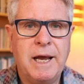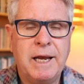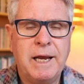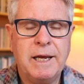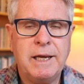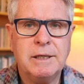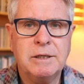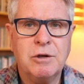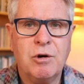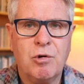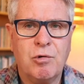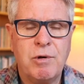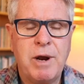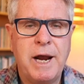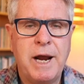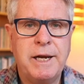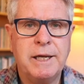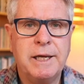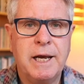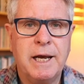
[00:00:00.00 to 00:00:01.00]
and
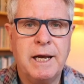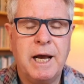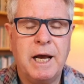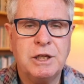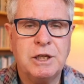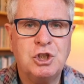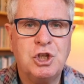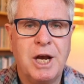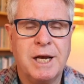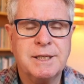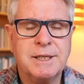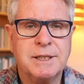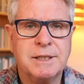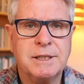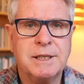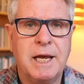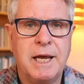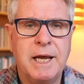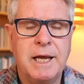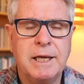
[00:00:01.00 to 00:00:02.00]
creating a
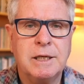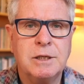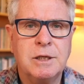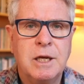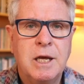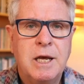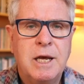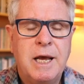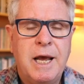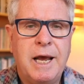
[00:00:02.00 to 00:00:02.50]
just and